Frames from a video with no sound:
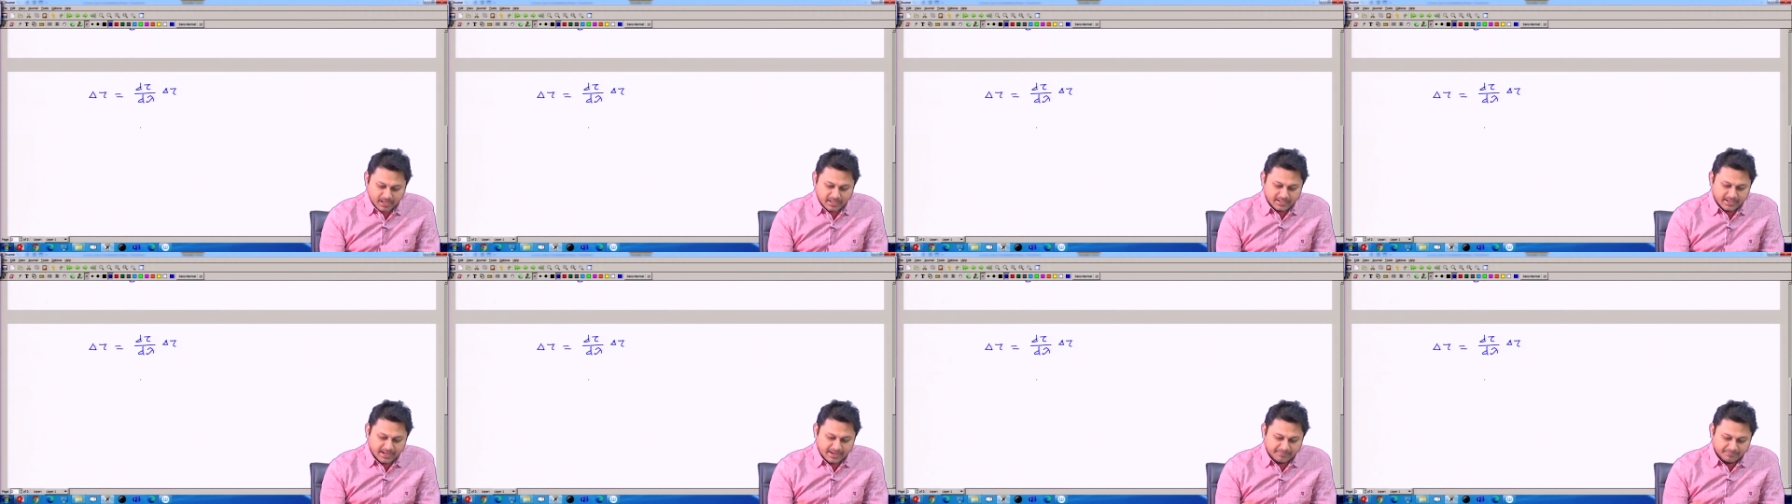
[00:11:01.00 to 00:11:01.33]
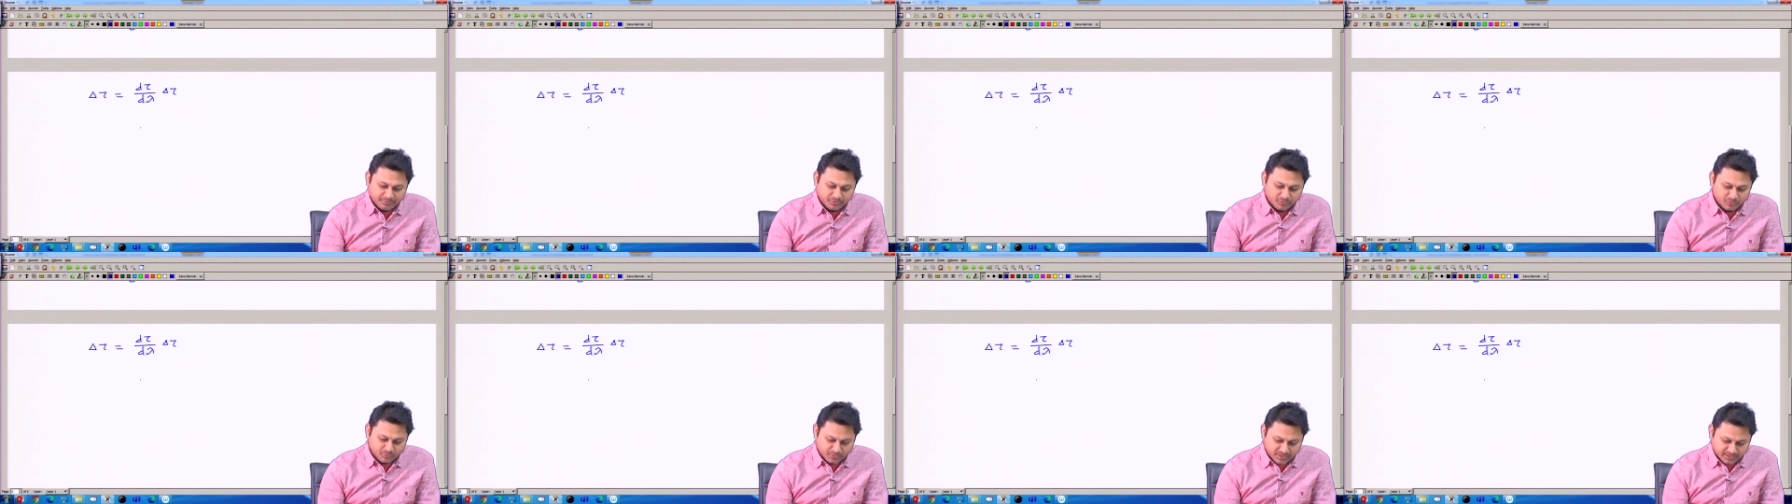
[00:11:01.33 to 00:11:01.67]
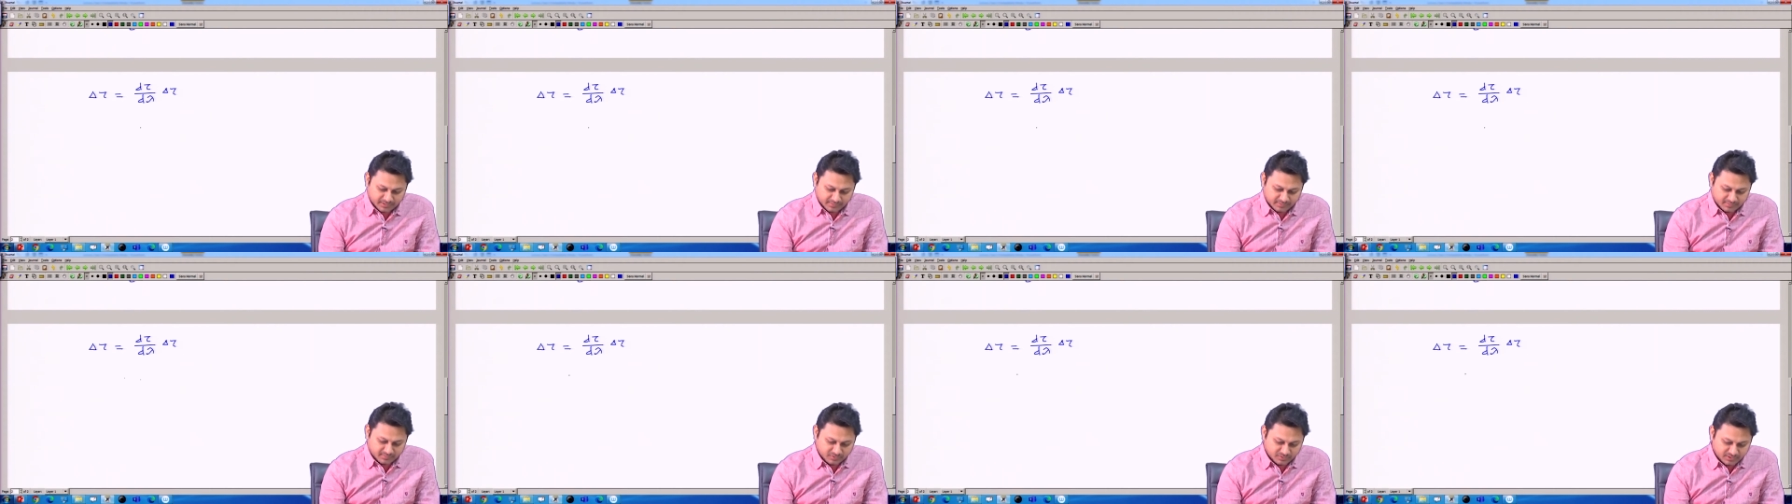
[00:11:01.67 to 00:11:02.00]
I have to do
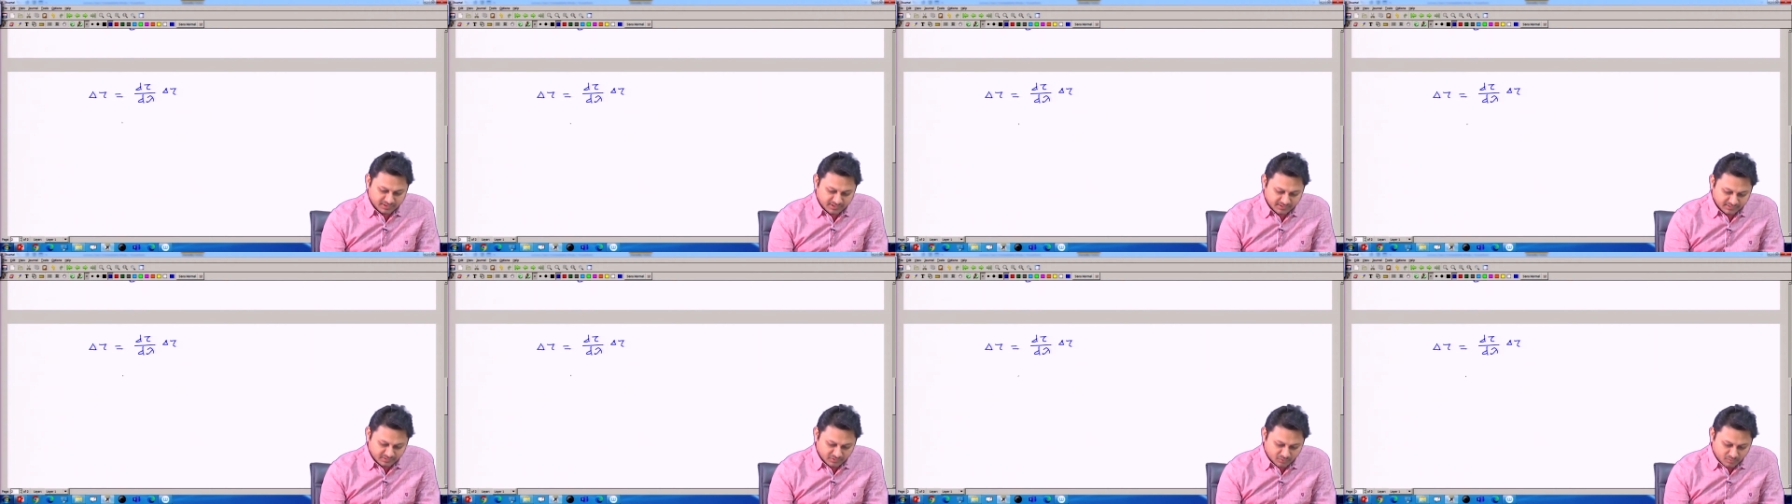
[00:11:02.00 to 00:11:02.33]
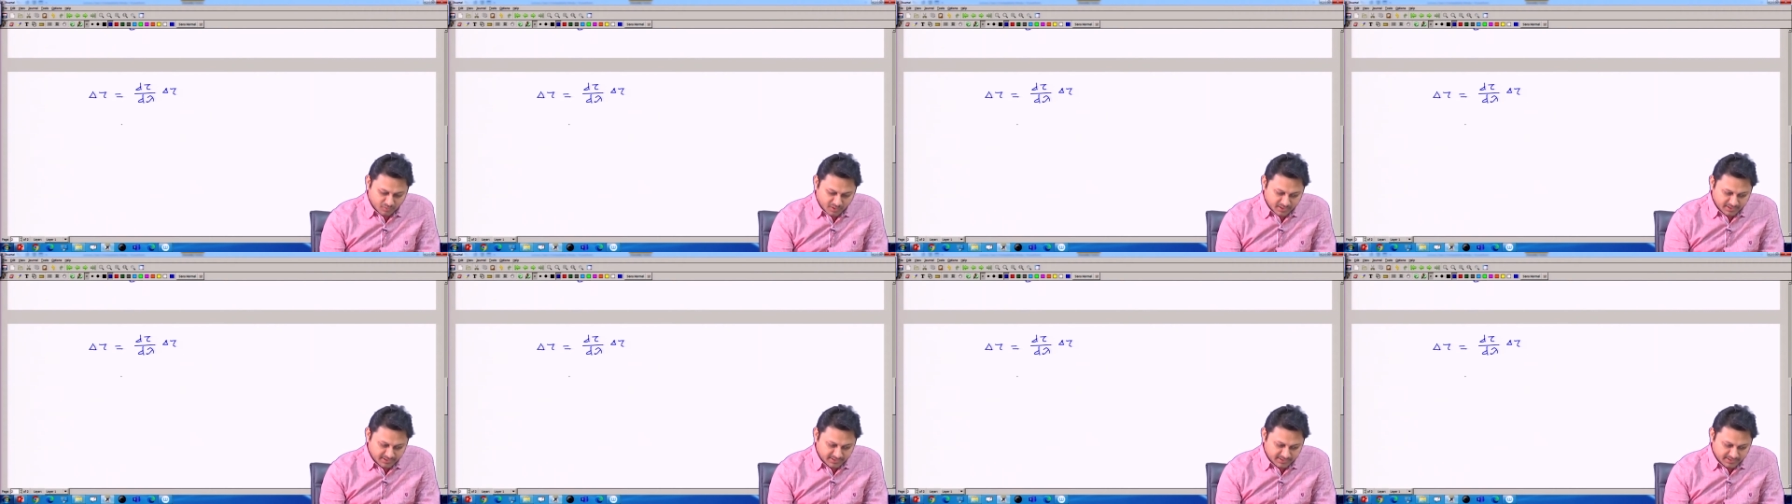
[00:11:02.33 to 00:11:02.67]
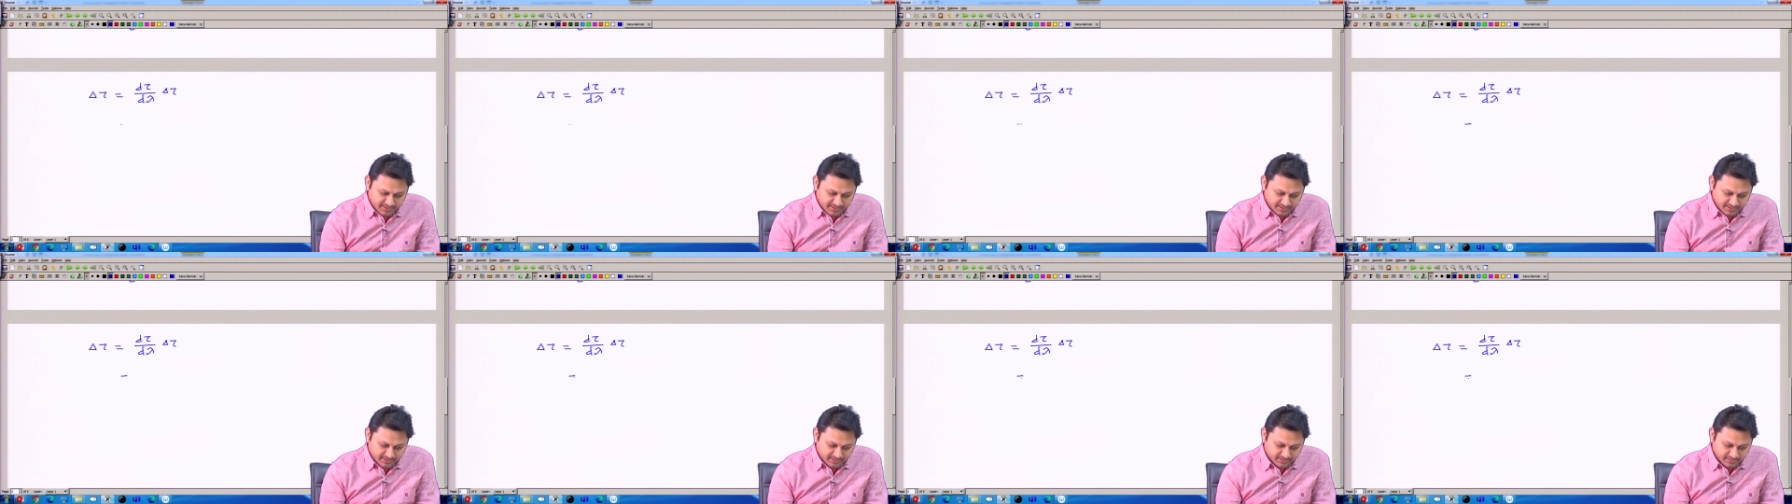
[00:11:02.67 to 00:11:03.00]
that. So, this
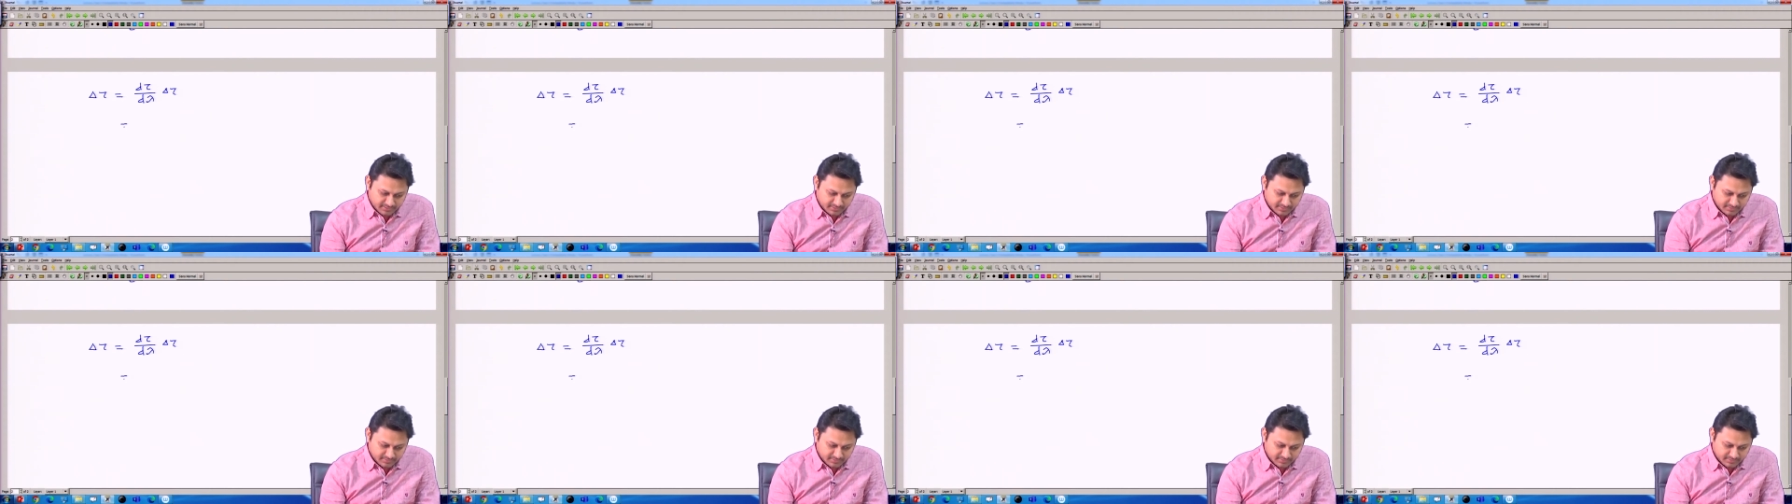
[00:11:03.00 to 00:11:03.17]
quantity